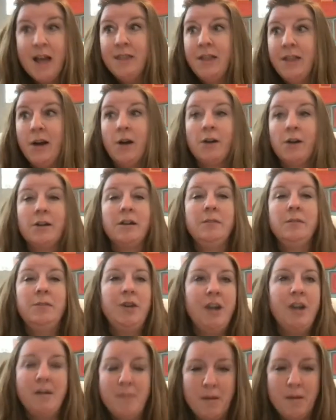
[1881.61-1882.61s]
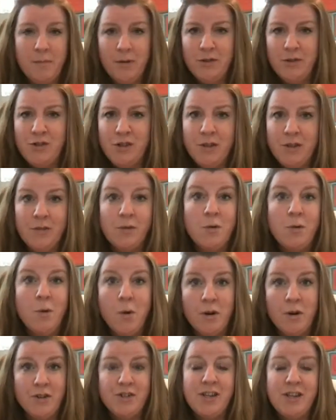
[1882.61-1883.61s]
There are community members that, of
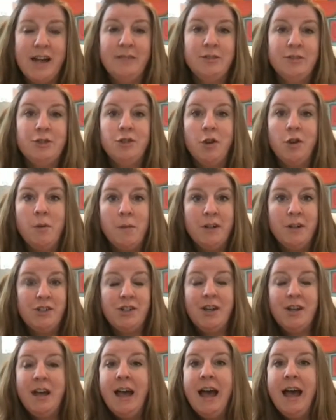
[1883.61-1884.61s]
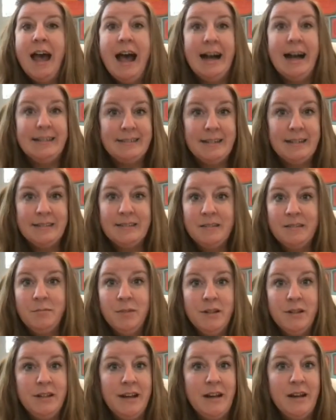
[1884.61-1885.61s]
course, have so much assets,
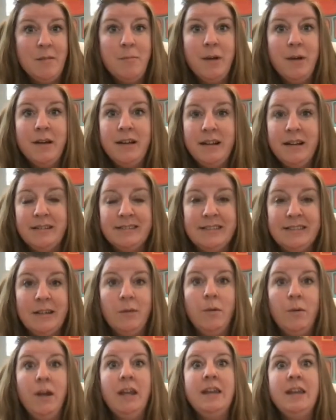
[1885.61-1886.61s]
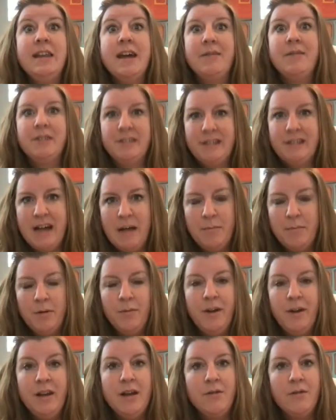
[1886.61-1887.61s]
ability, and abundance that we never tap and
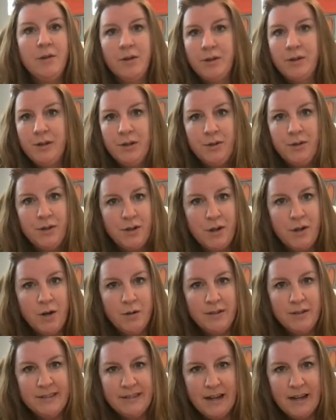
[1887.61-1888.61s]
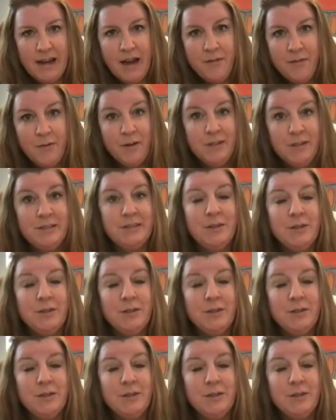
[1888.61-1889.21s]
we never include in co-design efforts.